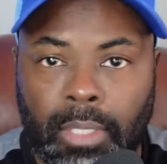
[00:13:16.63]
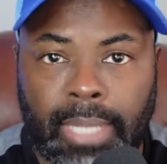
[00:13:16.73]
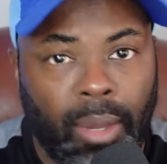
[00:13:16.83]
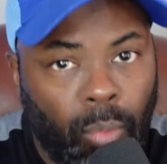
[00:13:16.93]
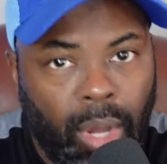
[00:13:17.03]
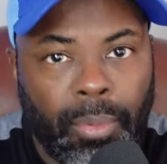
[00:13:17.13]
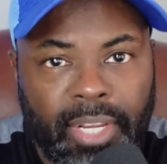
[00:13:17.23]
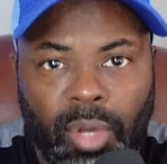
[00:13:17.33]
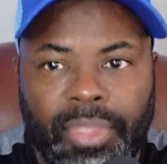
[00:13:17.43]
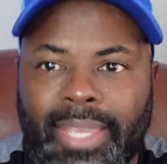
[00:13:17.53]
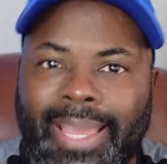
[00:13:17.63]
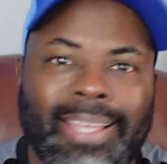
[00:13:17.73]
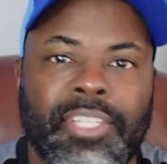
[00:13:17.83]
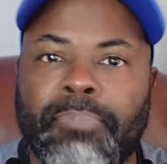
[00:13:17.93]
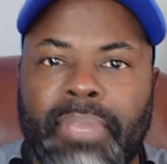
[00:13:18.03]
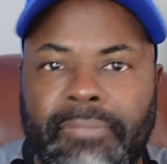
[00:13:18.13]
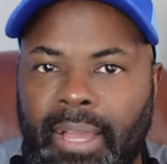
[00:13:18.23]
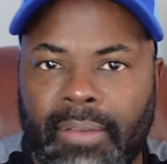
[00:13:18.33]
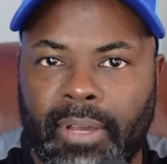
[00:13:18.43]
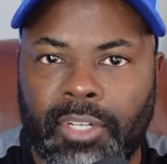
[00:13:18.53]
Now, while we know the S&P
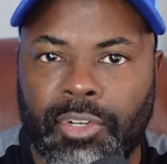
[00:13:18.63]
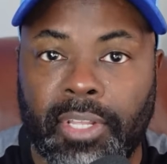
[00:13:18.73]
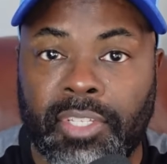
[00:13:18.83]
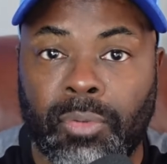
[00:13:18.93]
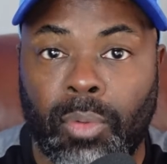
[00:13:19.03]
500 is